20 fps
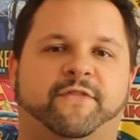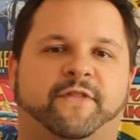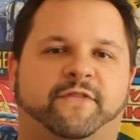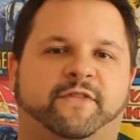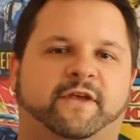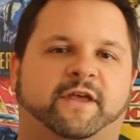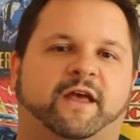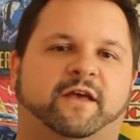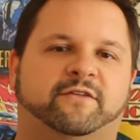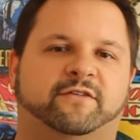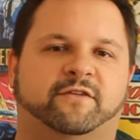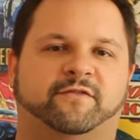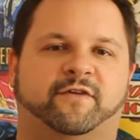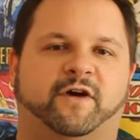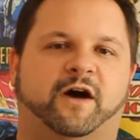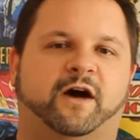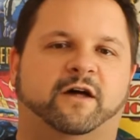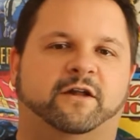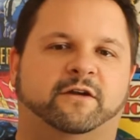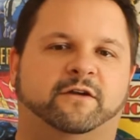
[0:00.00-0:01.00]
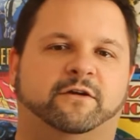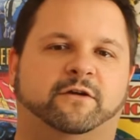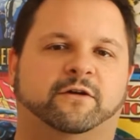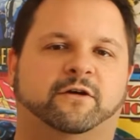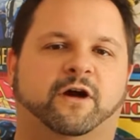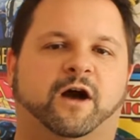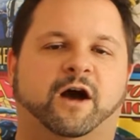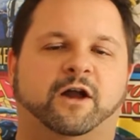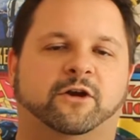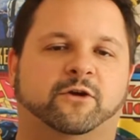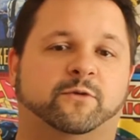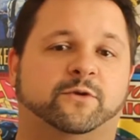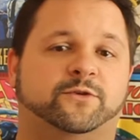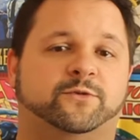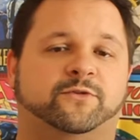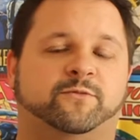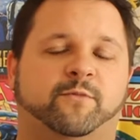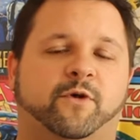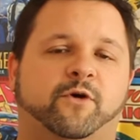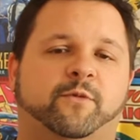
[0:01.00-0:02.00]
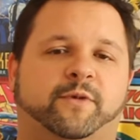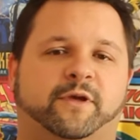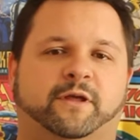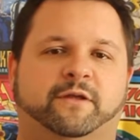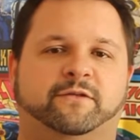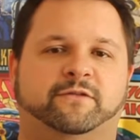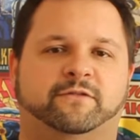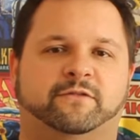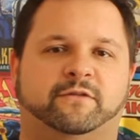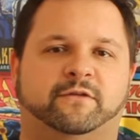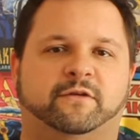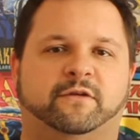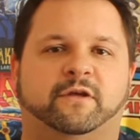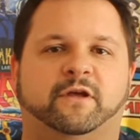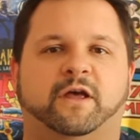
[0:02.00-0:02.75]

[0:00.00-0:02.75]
And then the guest of honor, honor which was Mobius.